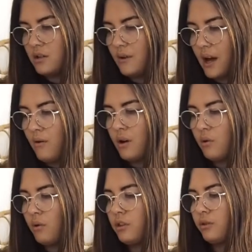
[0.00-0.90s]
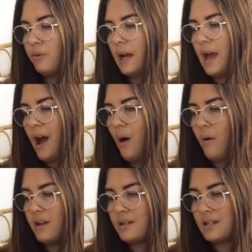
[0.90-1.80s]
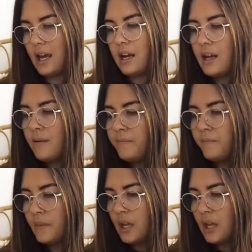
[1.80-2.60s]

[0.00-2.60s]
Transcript: 2 hour, or 3 hour setting.